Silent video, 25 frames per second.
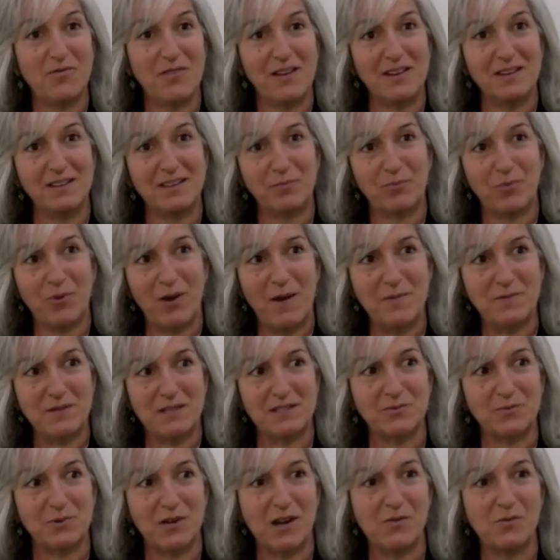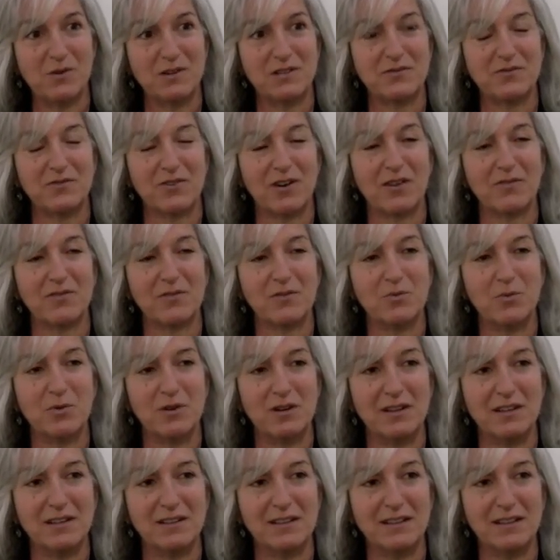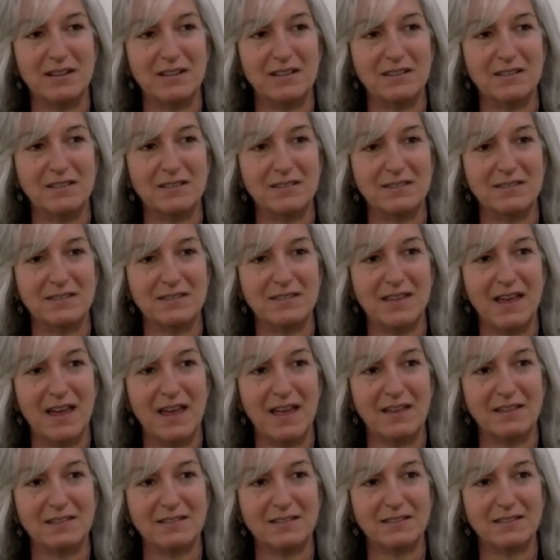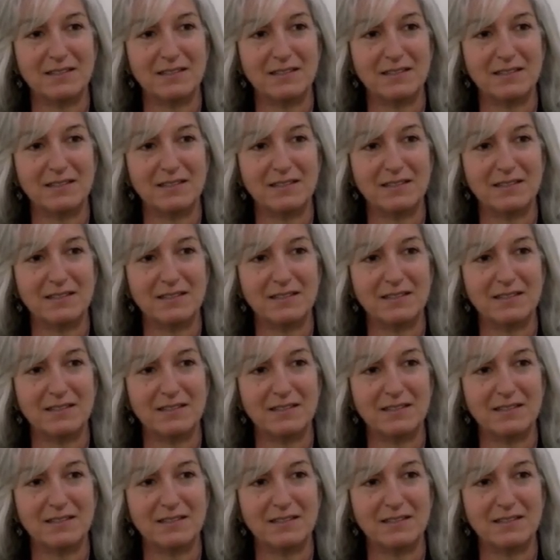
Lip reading: and perhaps that's what I wish for everyone, is that